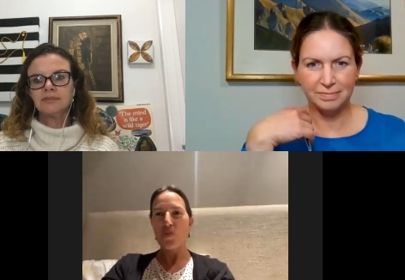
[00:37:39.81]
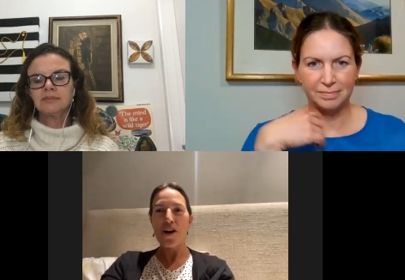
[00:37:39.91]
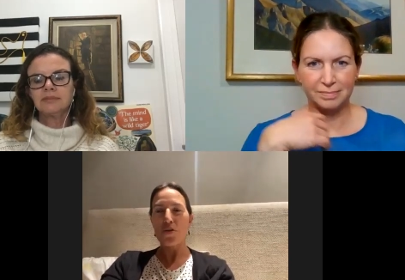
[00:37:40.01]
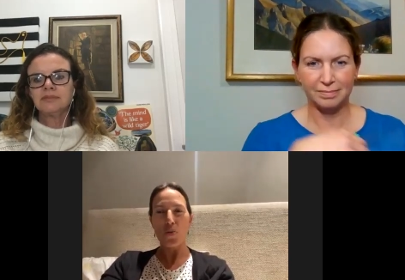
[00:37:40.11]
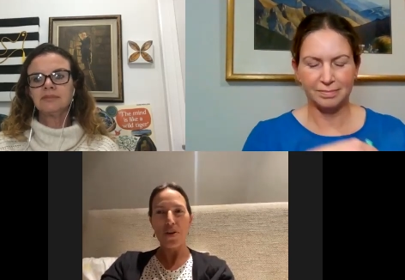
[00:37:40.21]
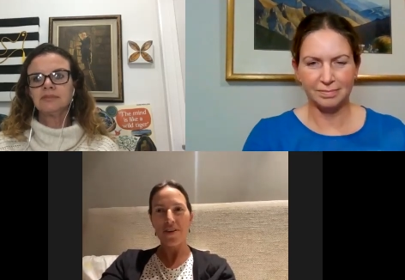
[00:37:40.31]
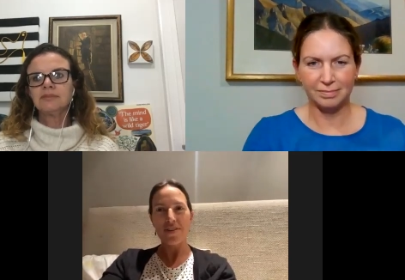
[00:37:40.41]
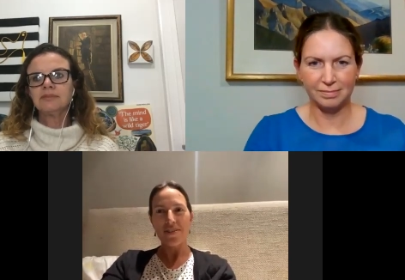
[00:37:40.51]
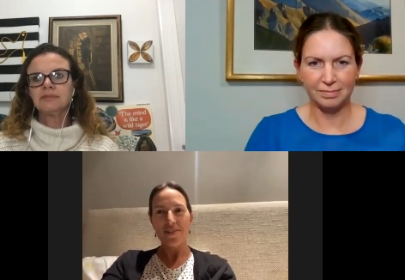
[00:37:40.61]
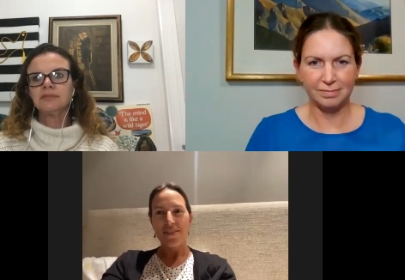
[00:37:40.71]
Speaker 1: wild weather.
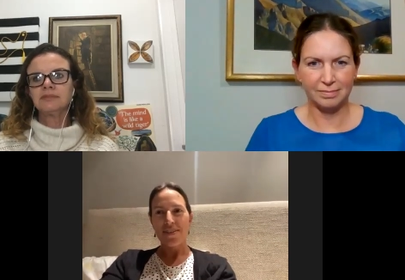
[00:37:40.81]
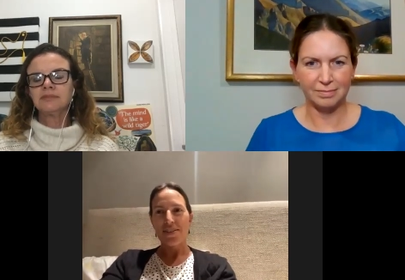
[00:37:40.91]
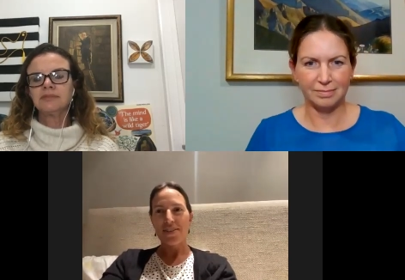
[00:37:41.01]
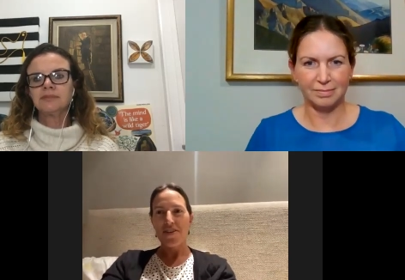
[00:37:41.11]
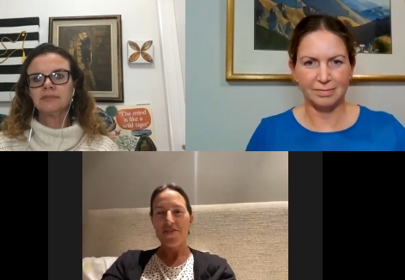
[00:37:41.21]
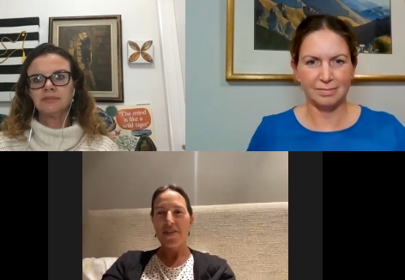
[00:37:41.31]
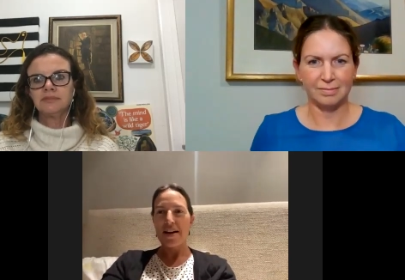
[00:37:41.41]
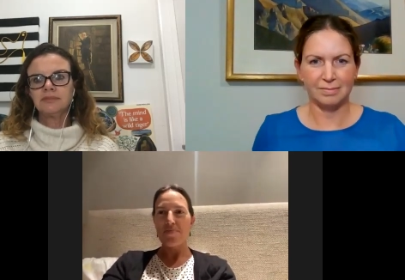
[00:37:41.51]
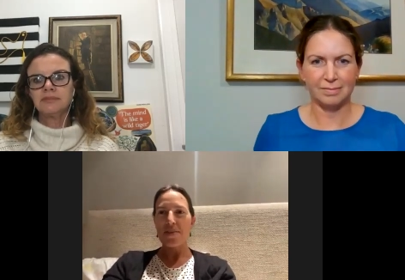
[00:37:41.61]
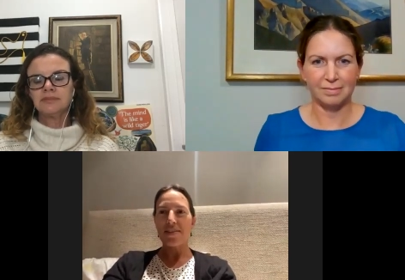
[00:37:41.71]
So,
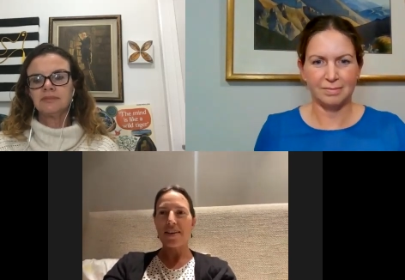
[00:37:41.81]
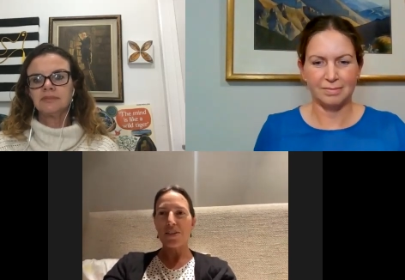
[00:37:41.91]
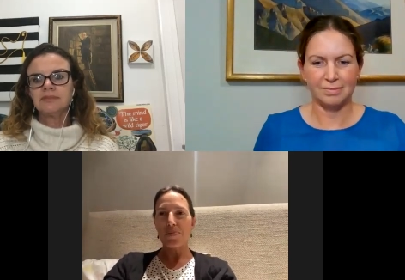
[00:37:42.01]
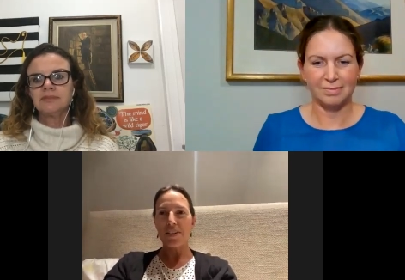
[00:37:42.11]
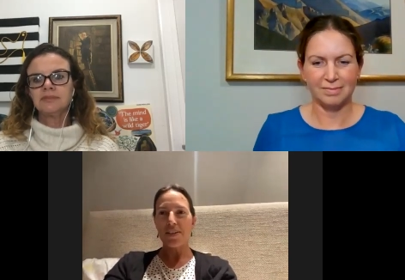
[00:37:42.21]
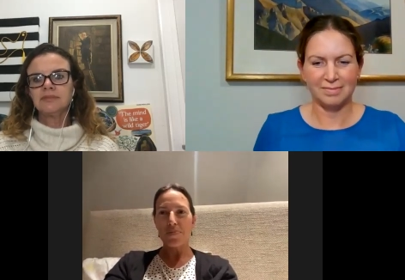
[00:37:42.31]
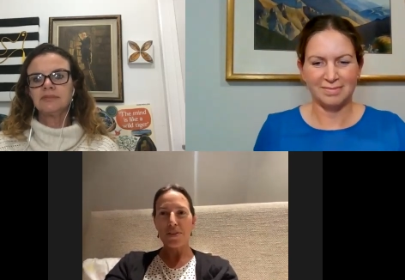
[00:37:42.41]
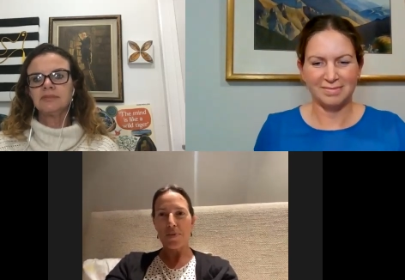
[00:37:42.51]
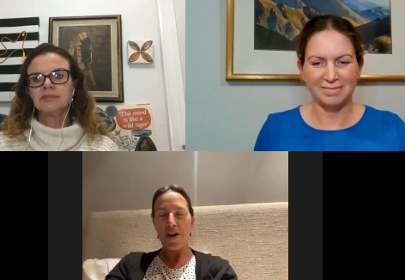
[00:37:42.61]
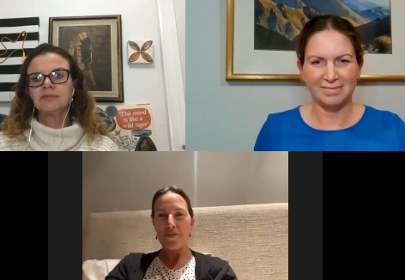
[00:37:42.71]
um, yeah, that's my tip
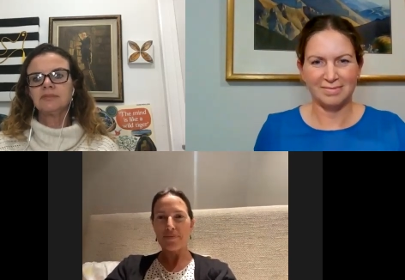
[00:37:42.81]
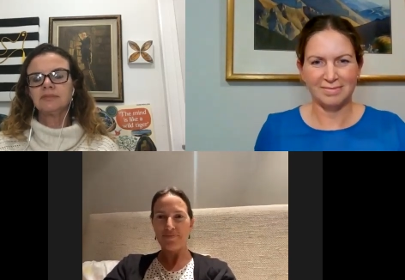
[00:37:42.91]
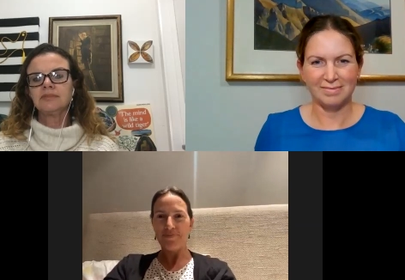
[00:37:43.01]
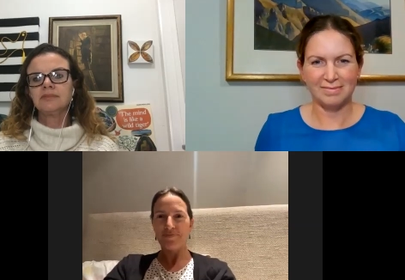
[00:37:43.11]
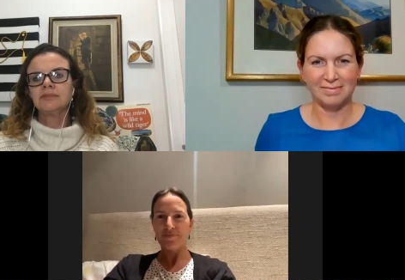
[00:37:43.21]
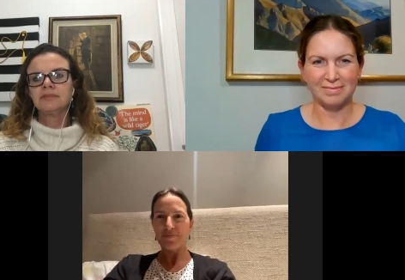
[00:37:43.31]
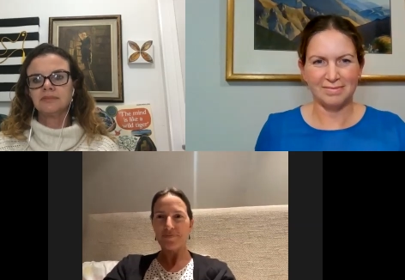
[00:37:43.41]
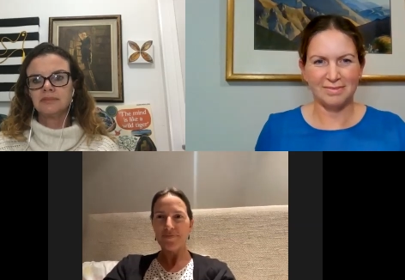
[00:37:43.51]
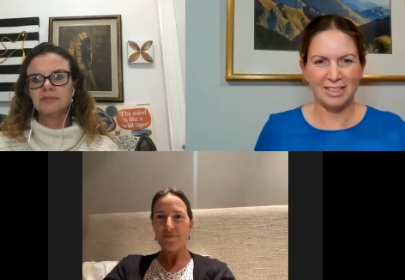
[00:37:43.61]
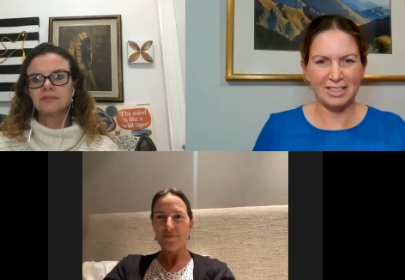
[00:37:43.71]
as well.
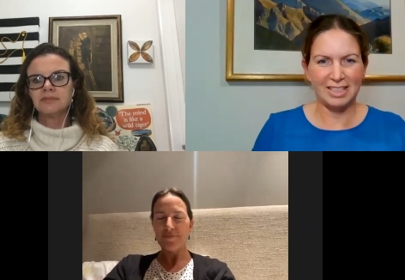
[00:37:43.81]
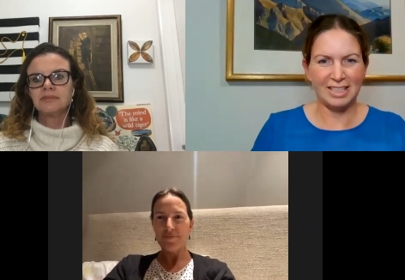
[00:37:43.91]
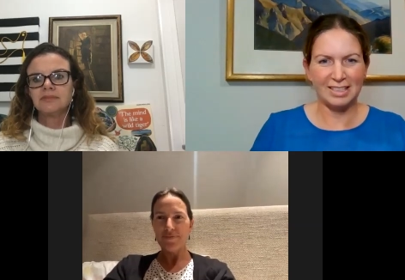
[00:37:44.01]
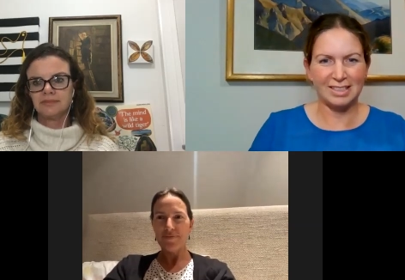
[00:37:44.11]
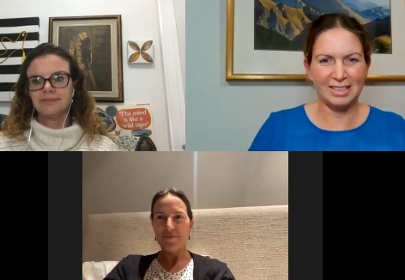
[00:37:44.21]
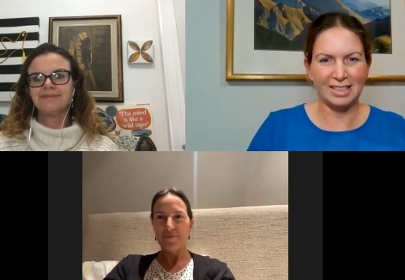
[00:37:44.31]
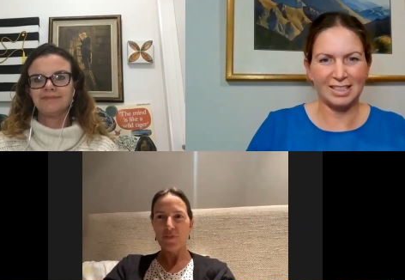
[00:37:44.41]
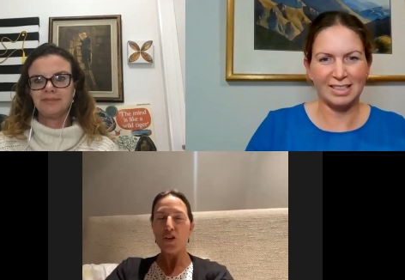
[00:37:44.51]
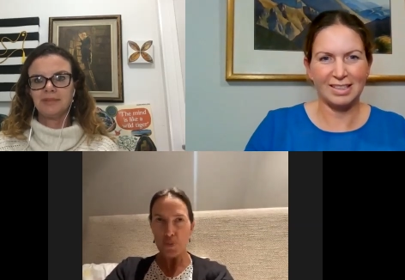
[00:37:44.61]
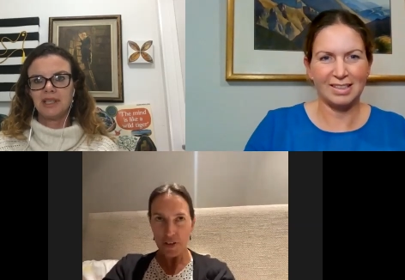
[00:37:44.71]
Speaker 2: Fantastic.
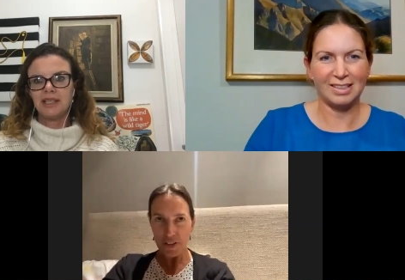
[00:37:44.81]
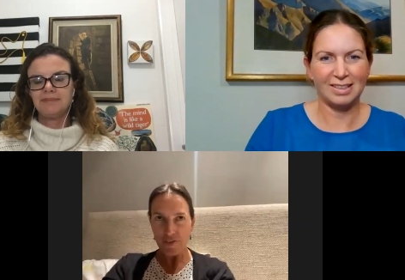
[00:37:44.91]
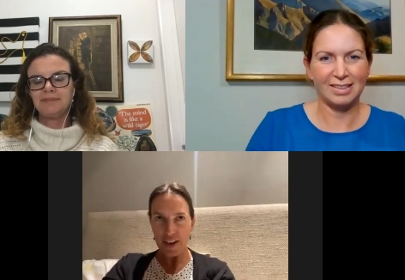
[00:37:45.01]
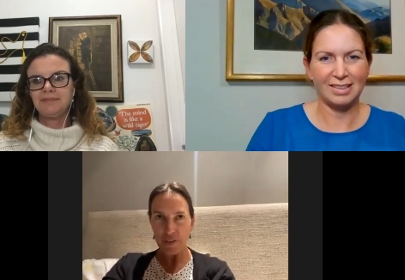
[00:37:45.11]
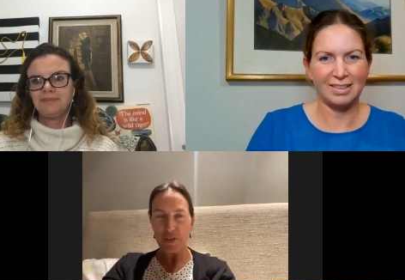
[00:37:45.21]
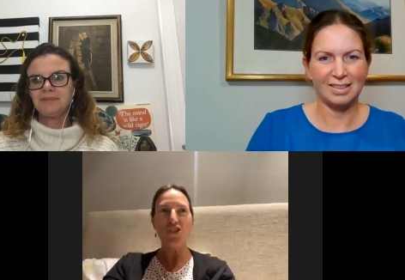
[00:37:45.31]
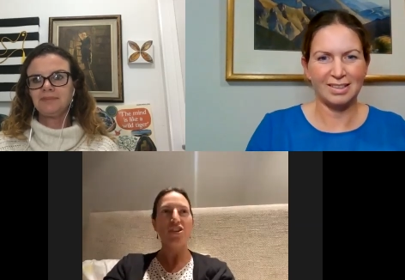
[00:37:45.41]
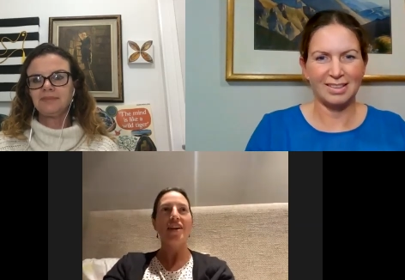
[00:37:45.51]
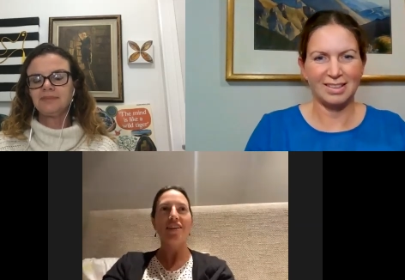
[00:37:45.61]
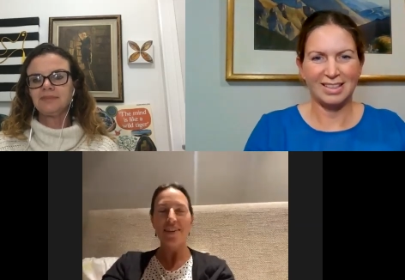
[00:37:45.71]
Use positive Brilliant.
Speaker 1: language
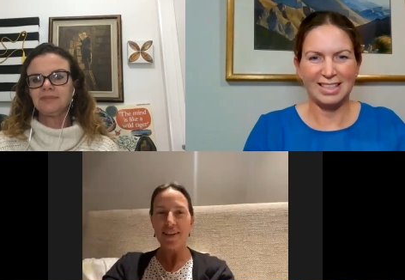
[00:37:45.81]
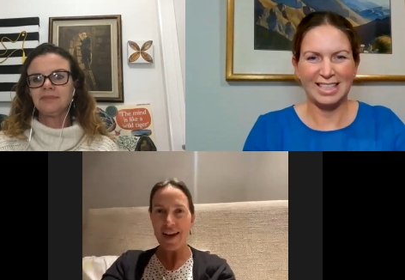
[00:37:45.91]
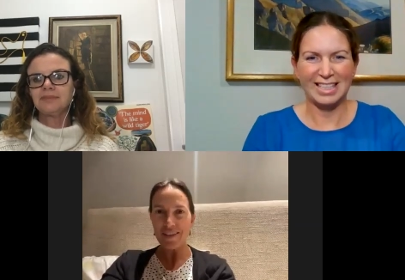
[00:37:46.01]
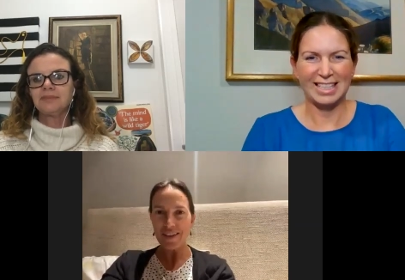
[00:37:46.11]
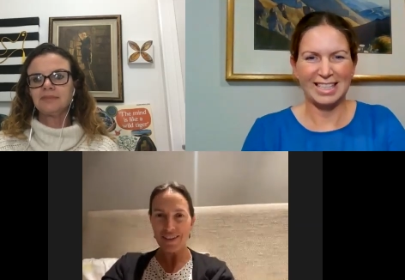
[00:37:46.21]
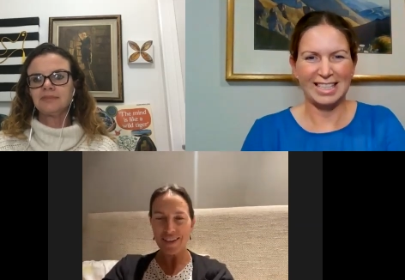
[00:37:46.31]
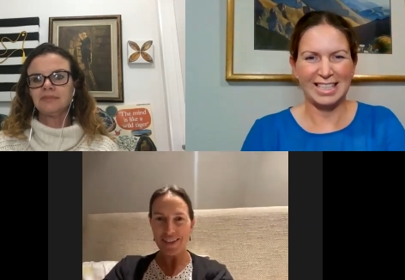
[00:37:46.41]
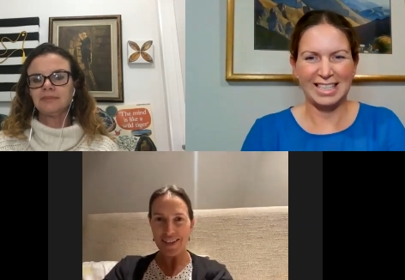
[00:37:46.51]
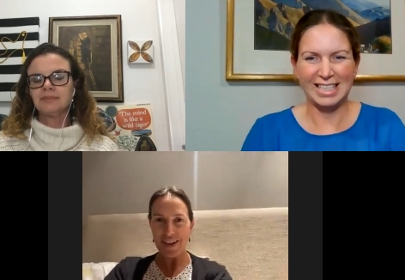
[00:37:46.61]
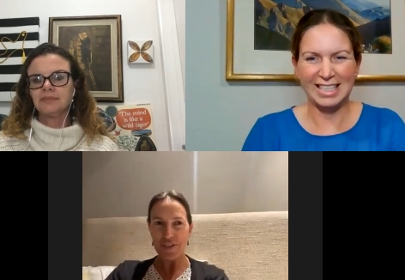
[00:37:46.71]
and get out there in it
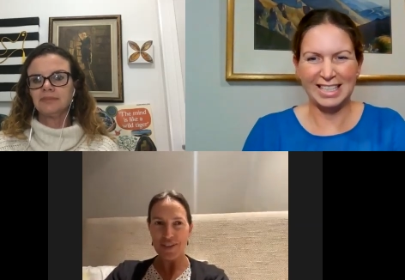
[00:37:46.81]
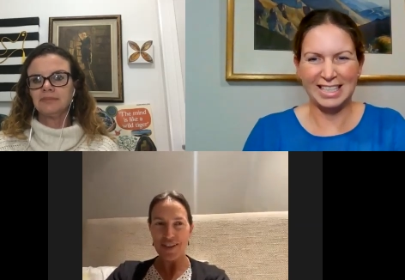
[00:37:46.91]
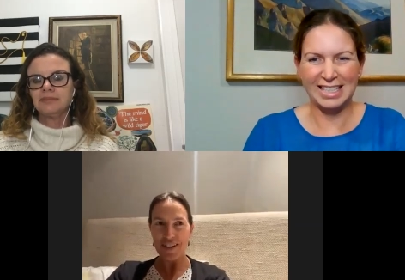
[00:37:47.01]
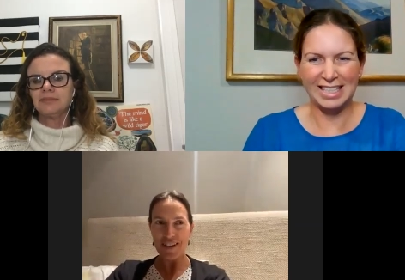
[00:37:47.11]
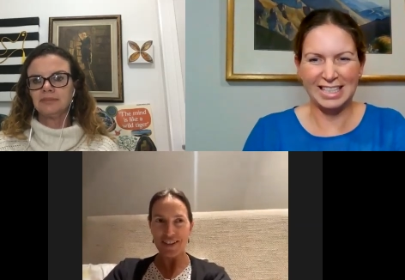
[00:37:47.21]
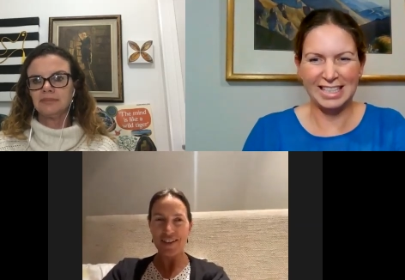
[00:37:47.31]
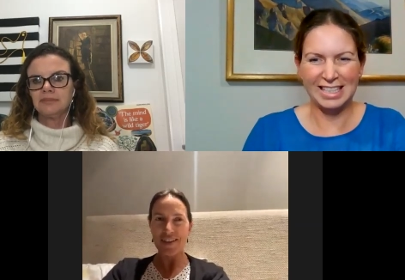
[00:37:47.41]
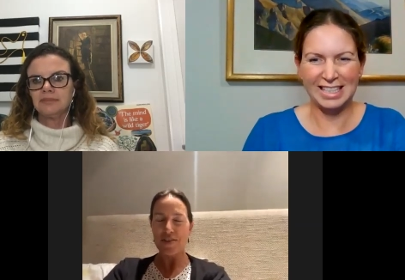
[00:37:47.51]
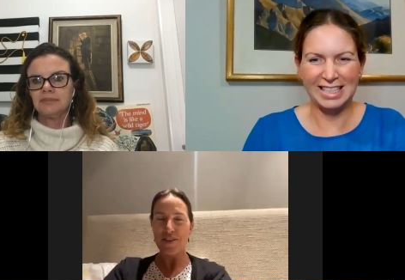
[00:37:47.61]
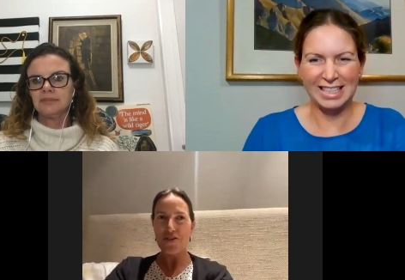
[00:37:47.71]
yourself so that your kids can
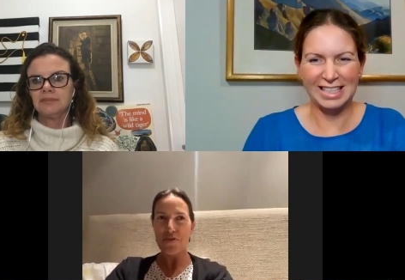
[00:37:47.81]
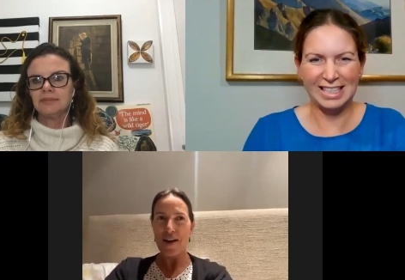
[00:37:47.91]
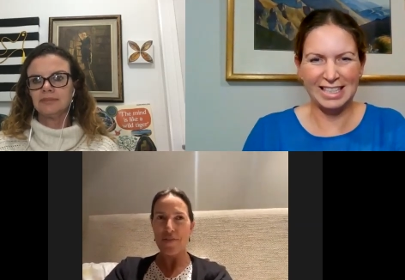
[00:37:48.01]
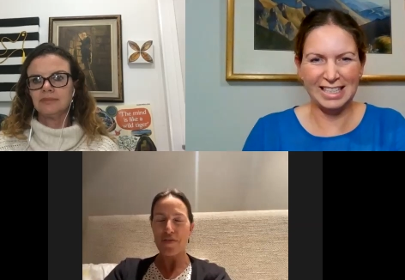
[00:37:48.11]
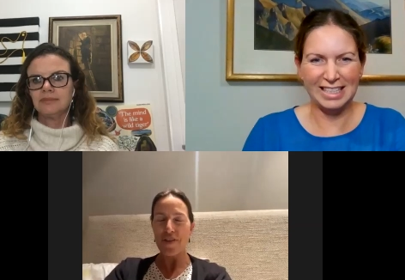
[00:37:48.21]
see that you're having